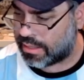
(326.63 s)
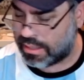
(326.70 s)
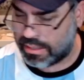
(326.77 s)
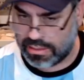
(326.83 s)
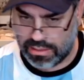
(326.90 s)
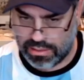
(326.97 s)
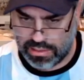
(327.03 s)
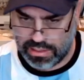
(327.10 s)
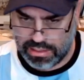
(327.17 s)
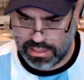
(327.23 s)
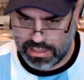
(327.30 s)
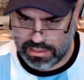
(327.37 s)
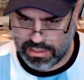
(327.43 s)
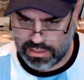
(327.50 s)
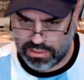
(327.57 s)
then
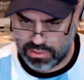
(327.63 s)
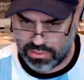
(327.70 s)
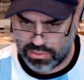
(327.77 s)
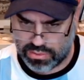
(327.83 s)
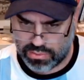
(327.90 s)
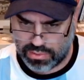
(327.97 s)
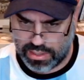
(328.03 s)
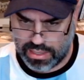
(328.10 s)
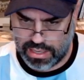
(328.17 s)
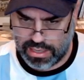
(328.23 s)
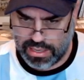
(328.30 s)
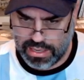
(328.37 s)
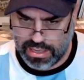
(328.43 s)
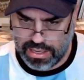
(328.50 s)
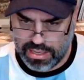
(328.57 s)
these Industria.
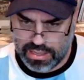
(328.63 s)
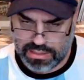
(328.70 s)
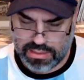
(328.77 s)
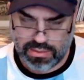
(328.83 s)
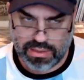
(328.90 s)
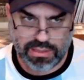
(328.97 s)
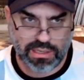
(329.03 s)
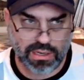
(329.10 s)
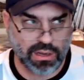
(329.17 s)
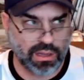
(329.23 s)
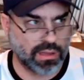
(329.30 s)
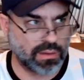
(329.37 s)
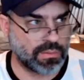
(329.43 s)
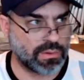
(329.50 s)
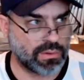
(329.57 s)
Sometimes they call
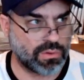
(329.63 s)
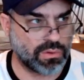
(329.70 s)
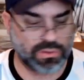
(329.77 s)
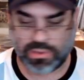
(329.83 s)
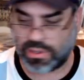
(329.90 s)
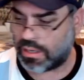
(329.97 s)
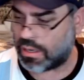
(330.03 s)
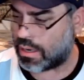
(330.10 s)
them Industria